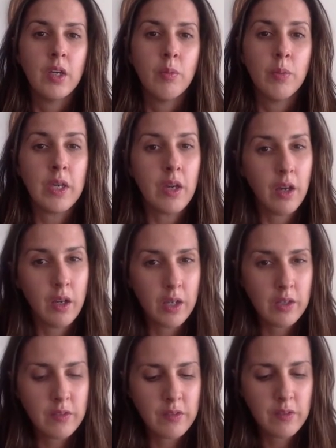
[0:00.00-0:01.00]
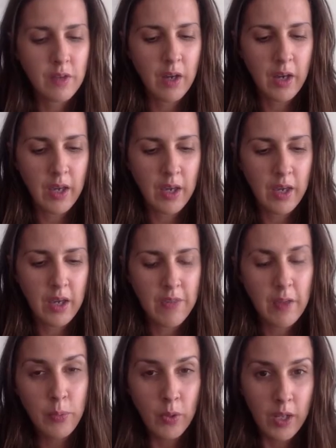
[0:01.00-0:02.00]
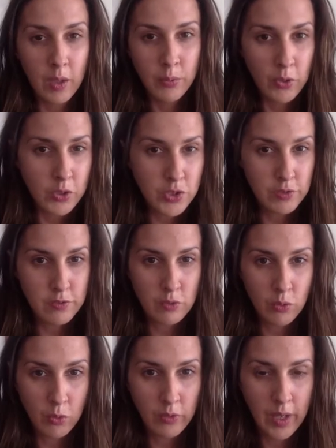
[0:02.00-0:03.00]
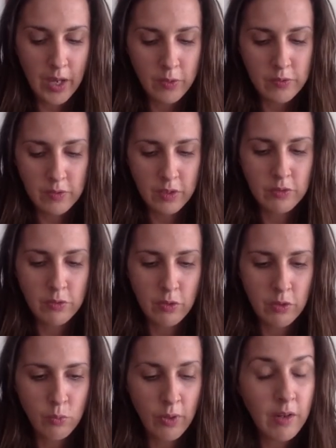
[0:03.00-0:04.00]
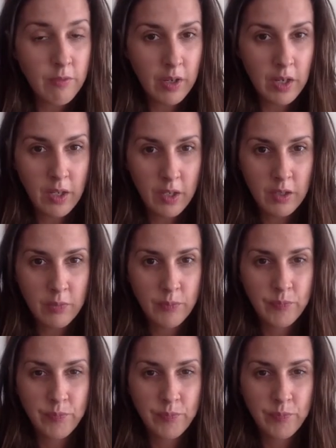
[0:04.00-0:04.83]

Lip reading: Because I, at that point, had purchased an old house and I started renovating it.